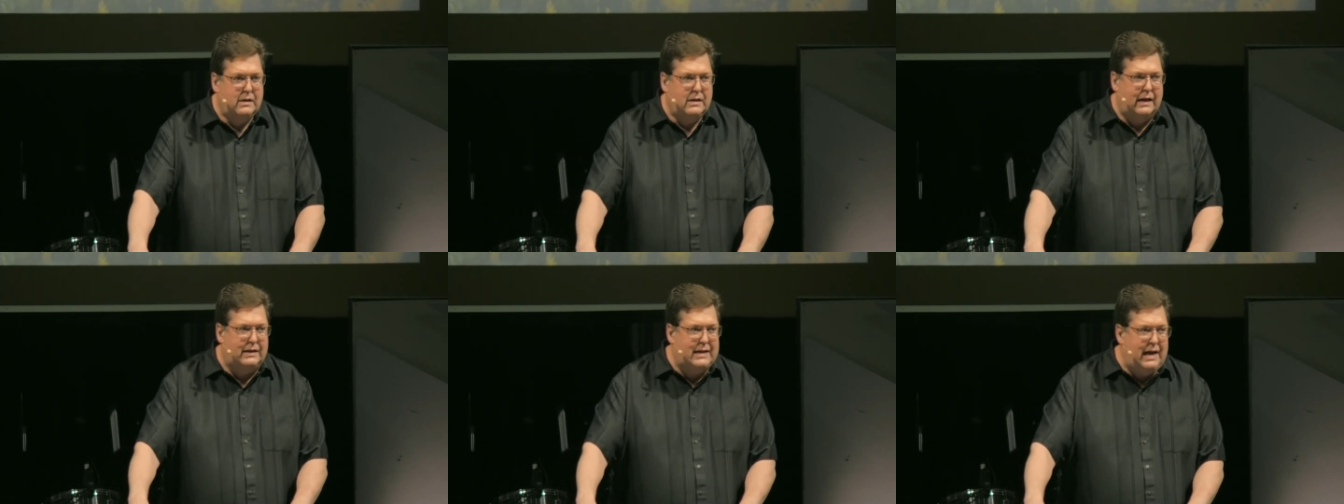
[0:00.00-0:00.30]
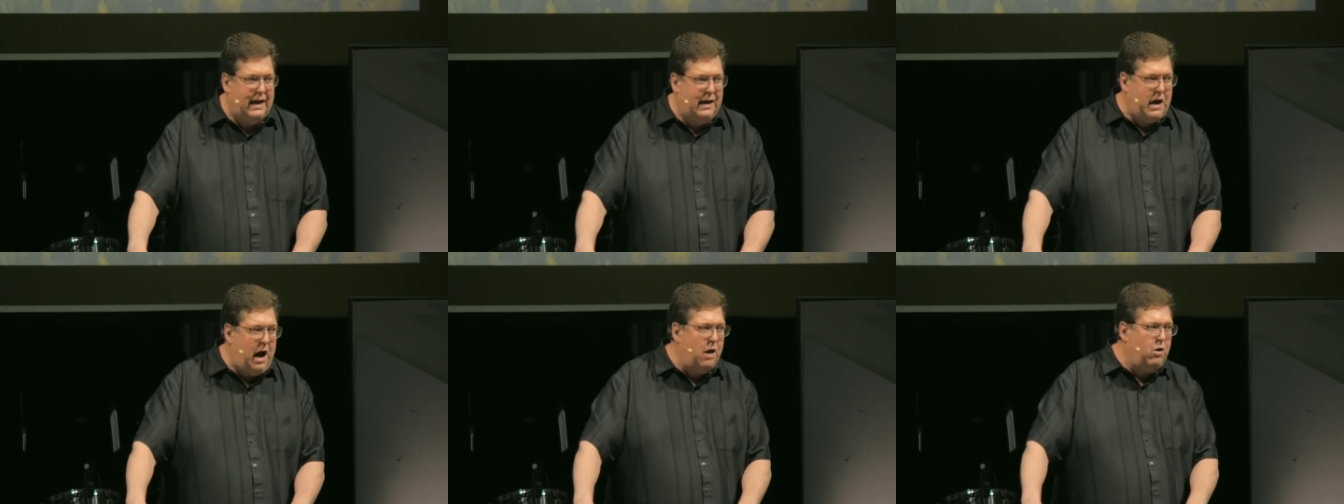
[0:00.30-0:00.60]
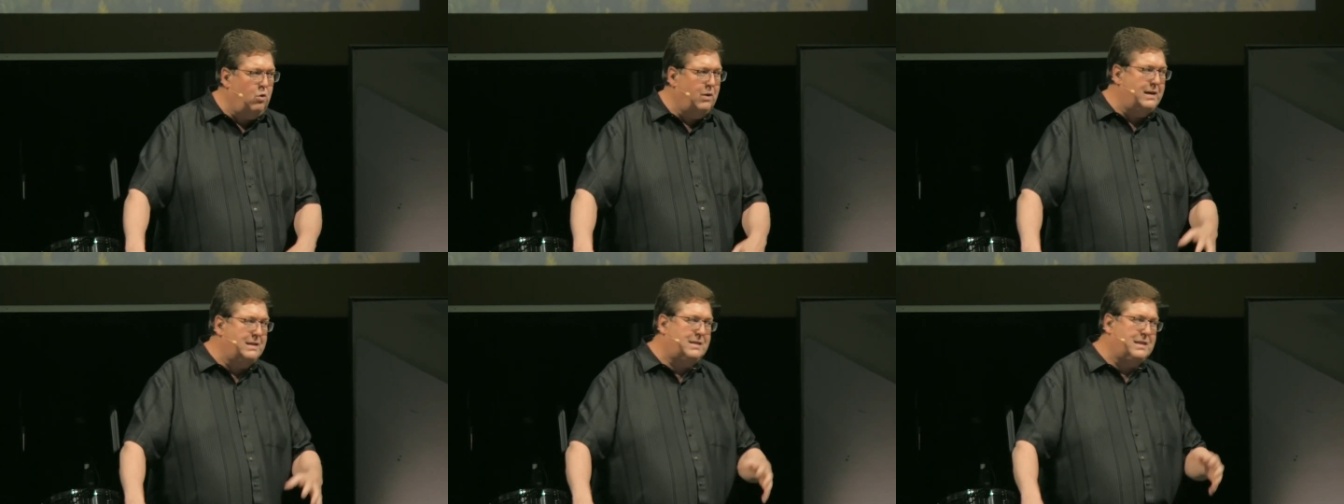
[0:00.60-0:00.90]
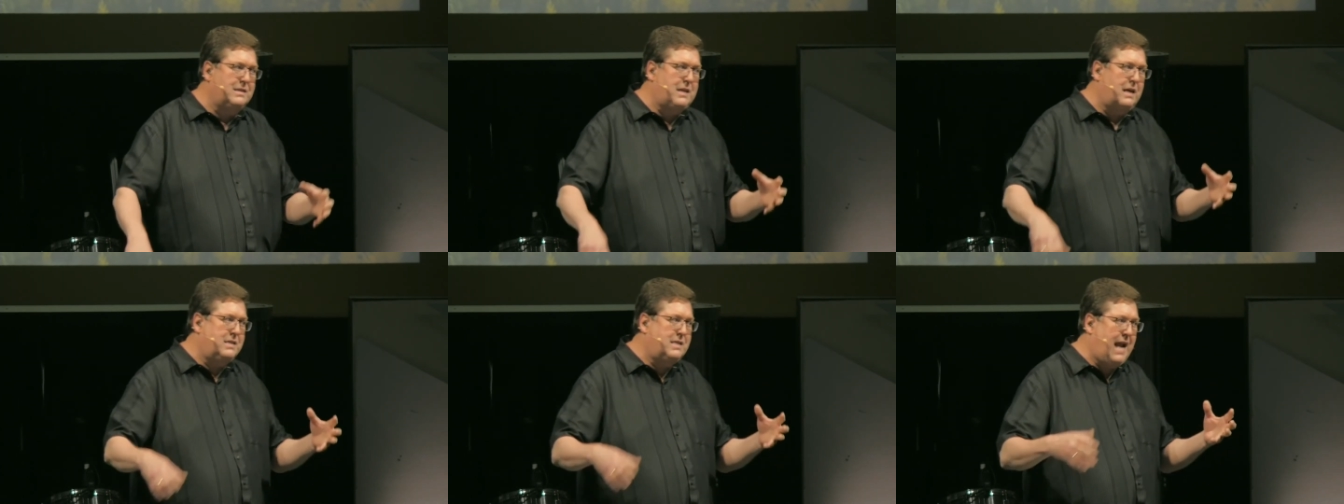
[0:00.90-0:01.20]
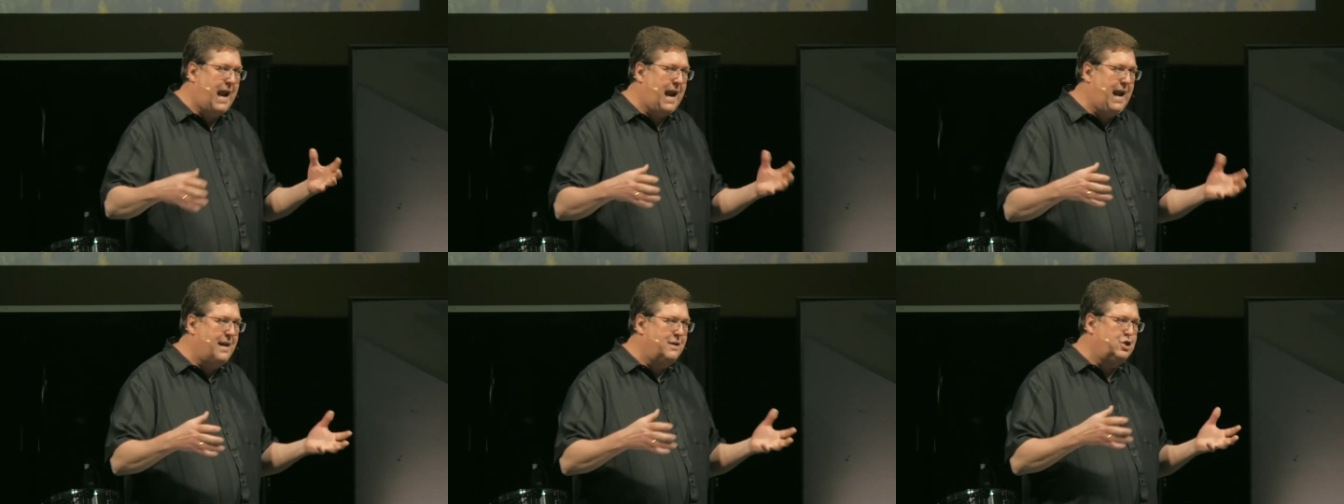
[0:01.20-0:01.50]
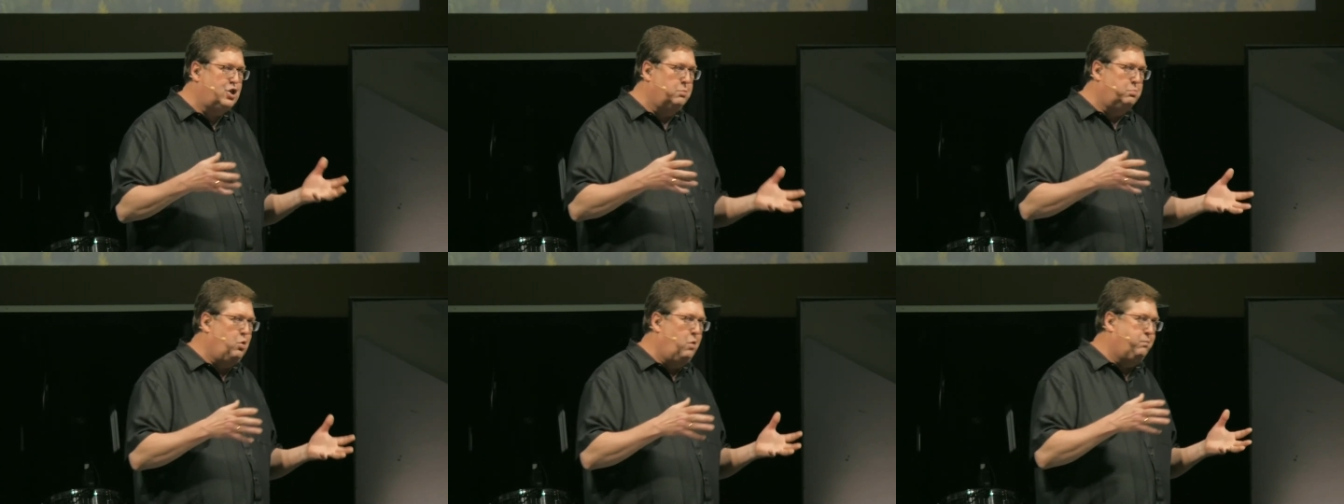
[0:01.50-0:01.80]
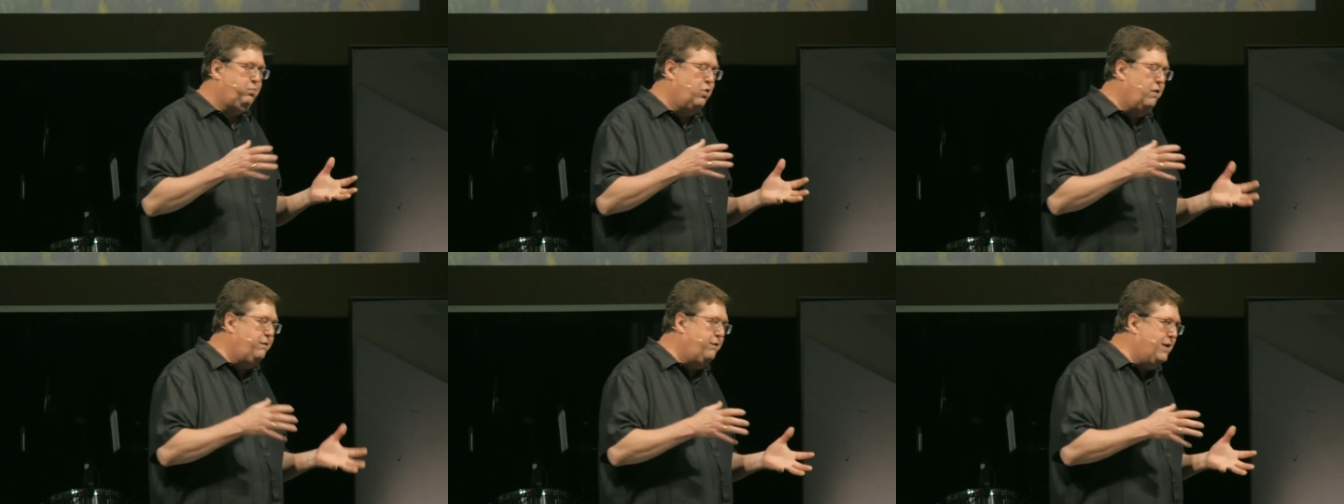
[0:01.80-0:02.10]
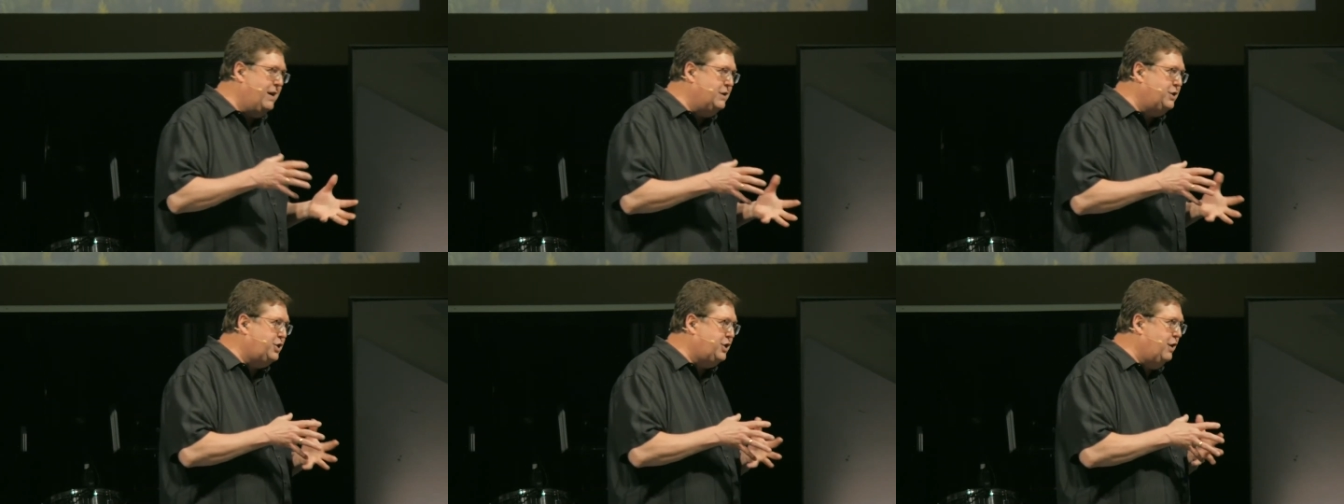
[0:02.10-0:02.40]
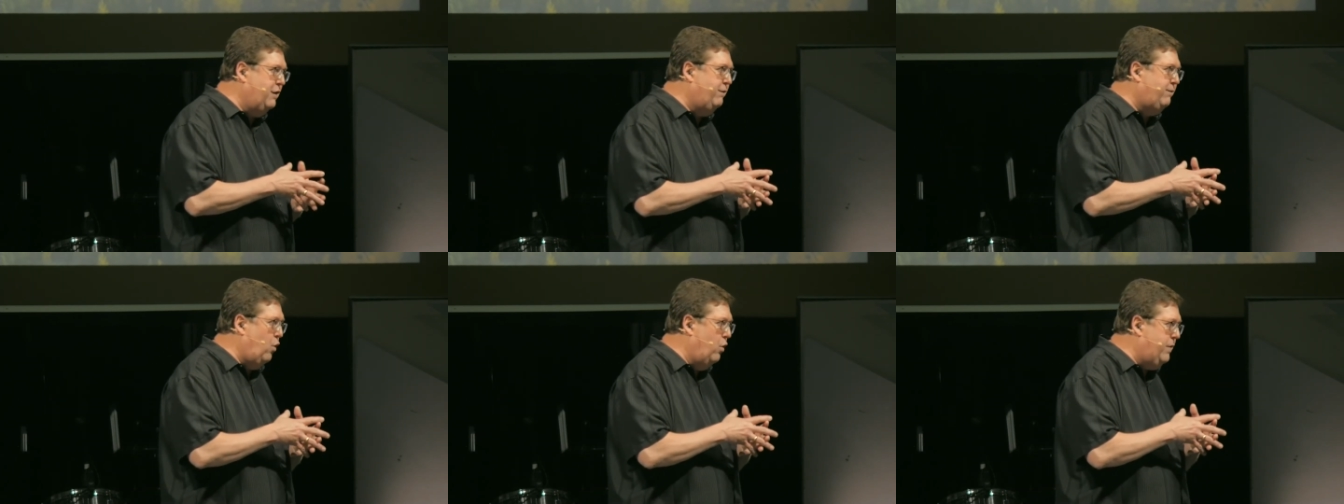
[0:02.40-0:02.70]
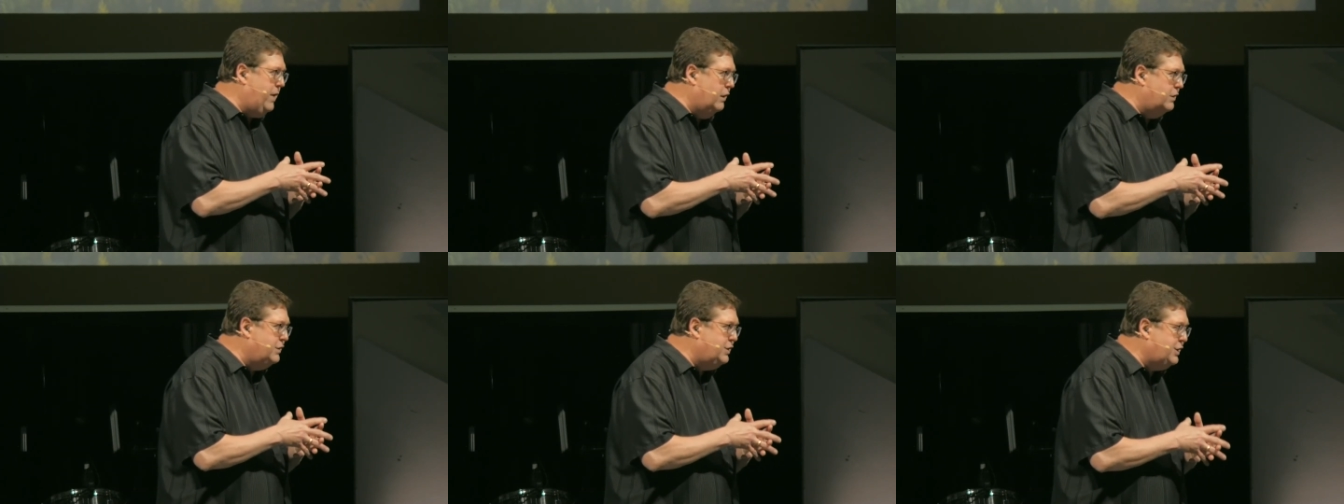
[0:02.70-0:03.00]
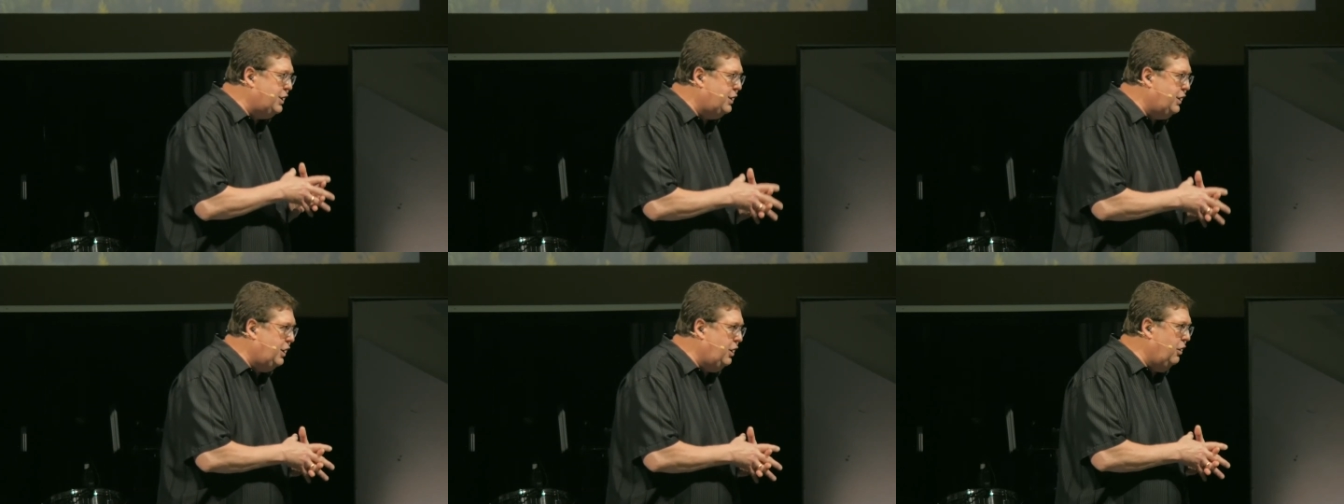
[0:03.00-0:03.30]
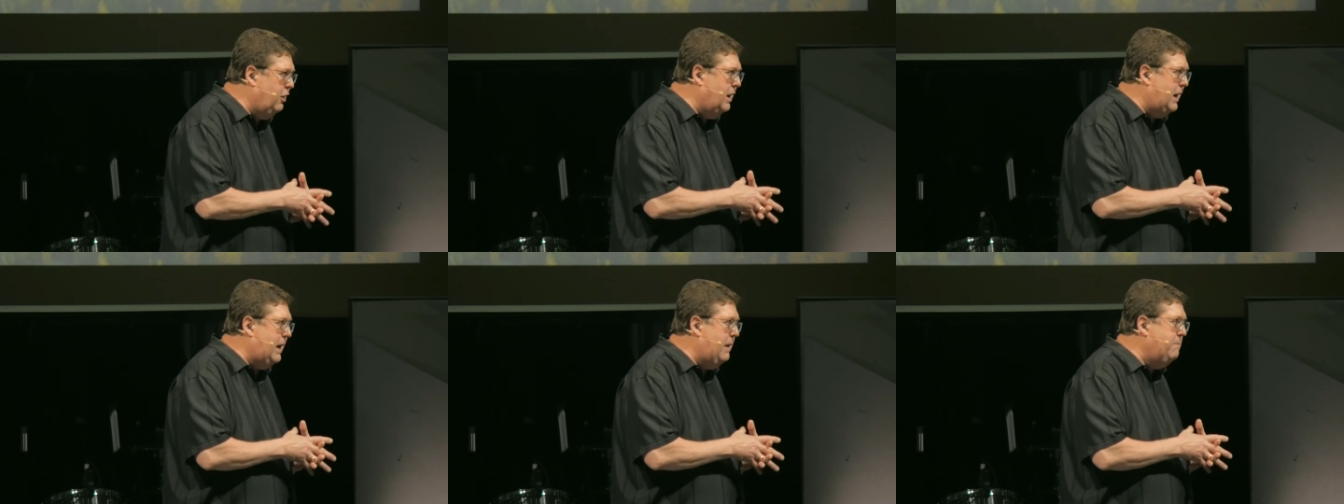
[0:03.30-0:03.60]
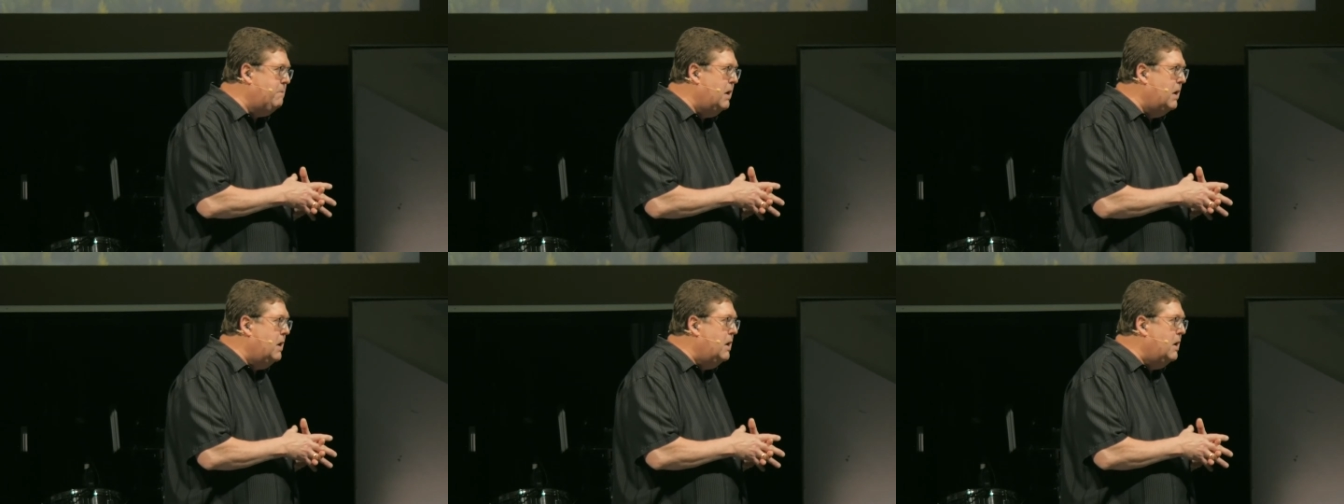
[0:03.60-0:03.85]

that not only is this a tangible provision for their security,